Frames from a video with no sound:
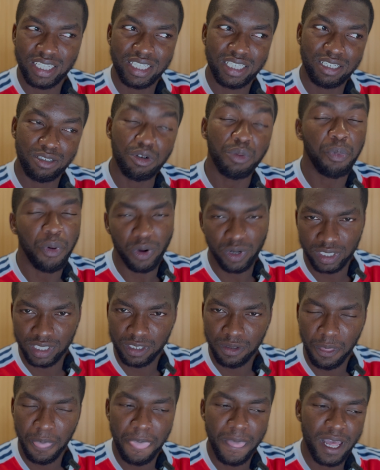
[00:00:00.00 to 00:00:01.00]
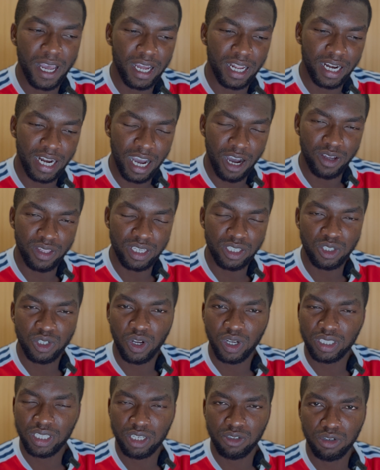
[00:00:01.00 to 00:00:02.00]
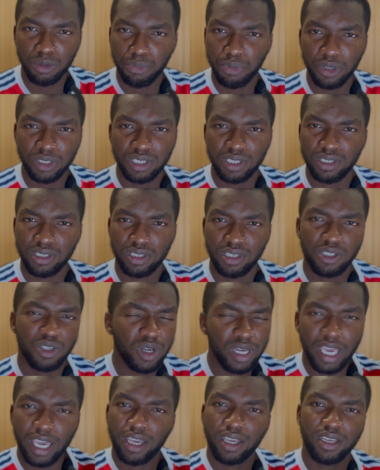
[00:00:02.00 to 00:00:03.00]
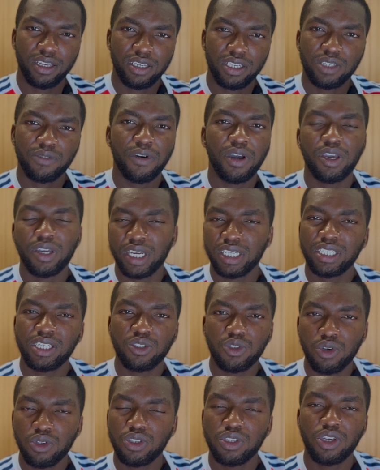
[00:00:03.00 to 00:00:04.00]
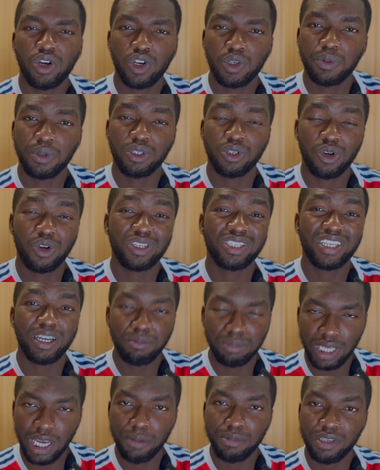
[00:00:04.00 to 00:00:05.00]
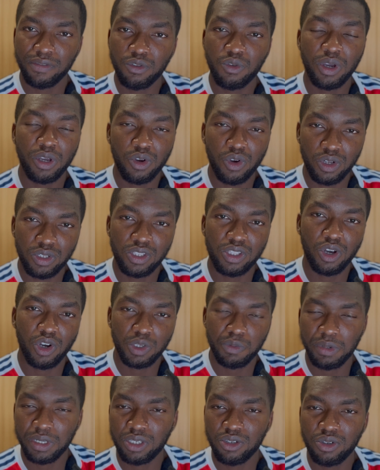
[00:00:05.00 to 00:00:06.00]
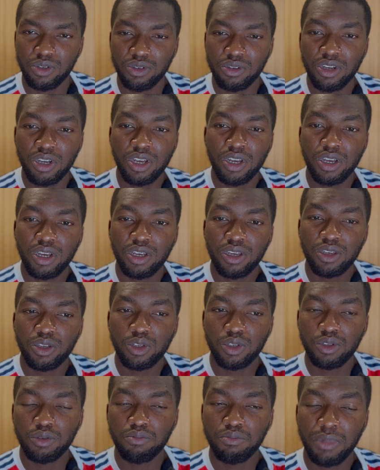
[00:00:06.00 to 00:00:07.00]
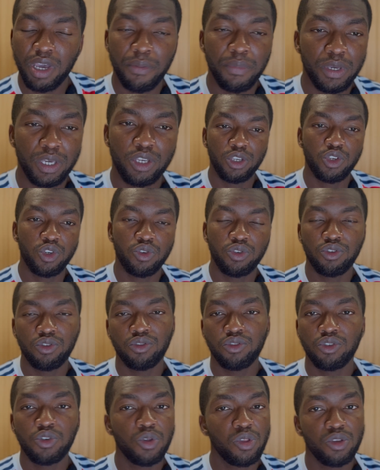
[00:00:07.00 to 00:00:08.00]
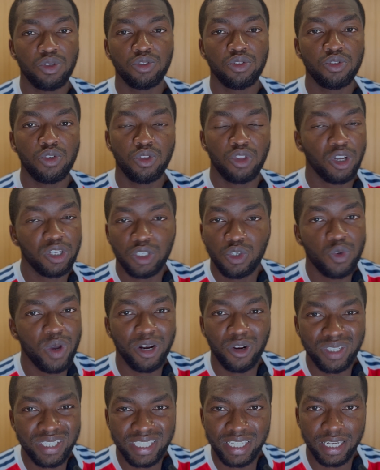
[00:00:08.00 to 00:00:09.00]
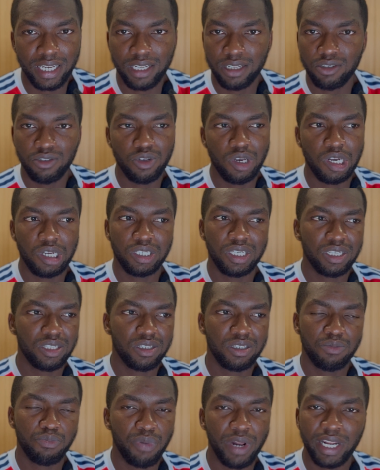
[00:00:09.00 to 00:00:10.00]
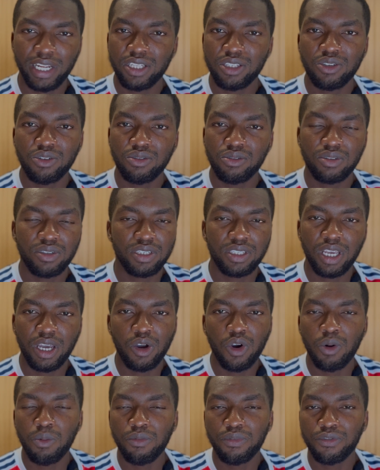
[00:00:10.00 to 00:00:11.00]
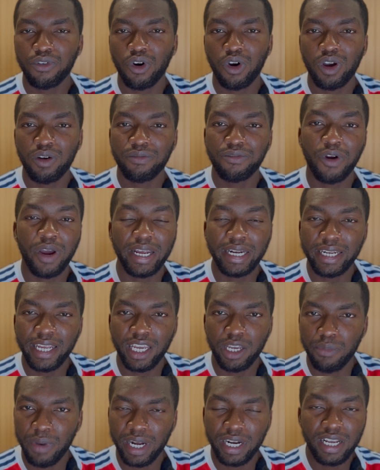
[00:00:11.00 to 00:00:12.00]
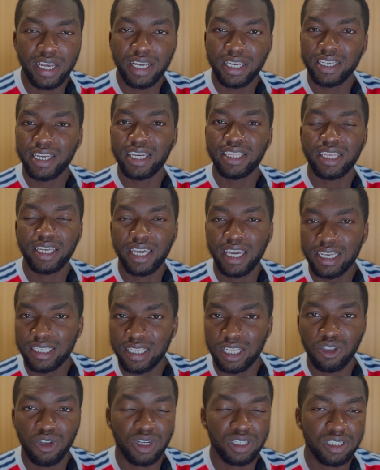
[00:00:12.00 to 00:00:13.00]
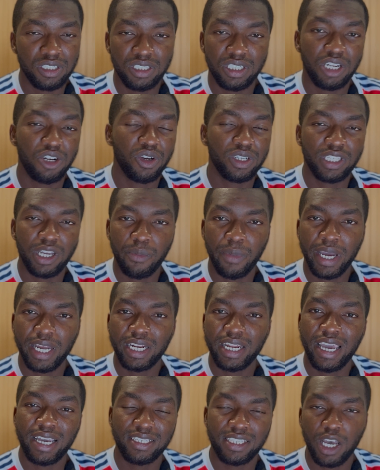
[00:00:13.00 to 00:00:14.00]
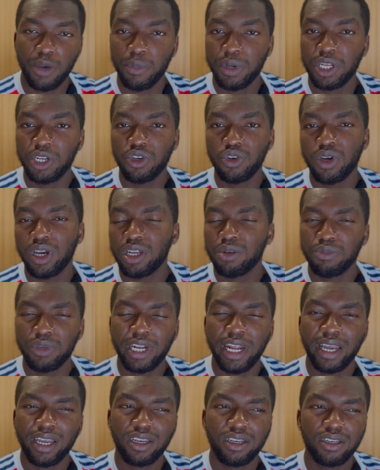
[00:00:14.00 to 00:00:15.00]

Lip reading: report. Now, this doctor's report, it's okay. It's fine. You can just go to the hospital, because sometimes even when you go to the hospital, maybe you thought you are not sick. You're just planning to stay home for a day. But here in the case, the doctor might examine you and be like,